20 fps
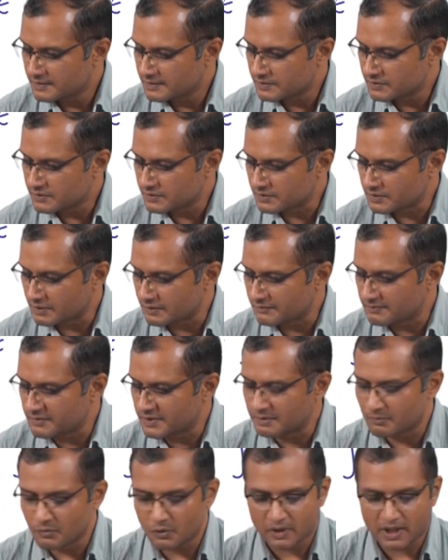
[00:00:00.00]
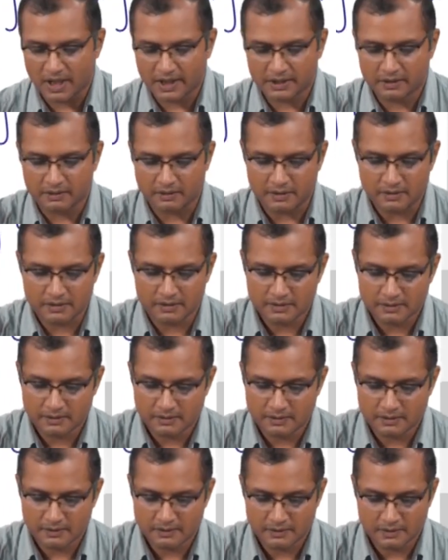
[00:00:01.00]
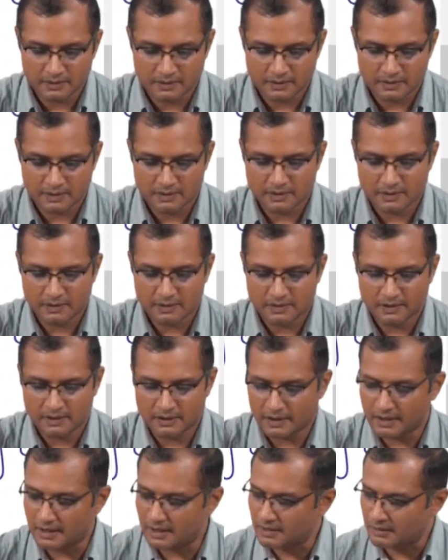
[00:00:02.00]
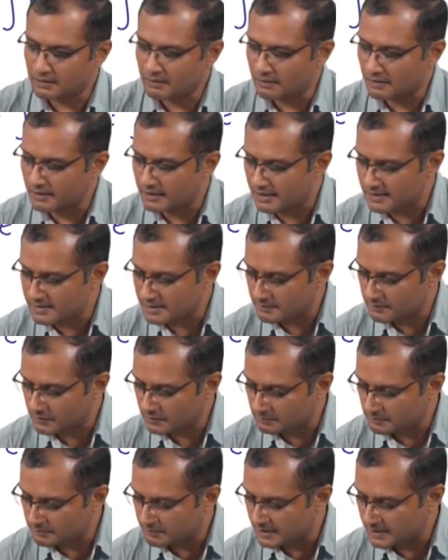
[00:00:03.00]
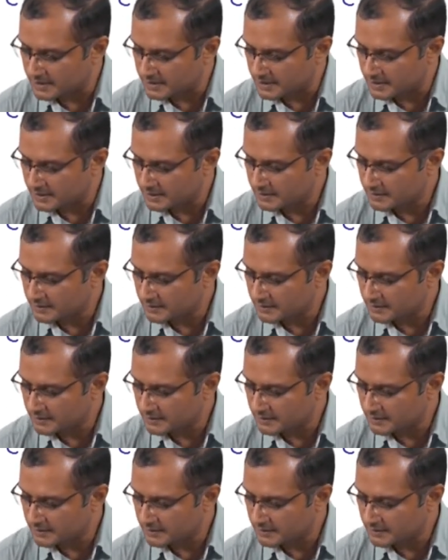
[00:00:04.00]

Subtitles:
to sort of be more accurate, I will call it as a probability.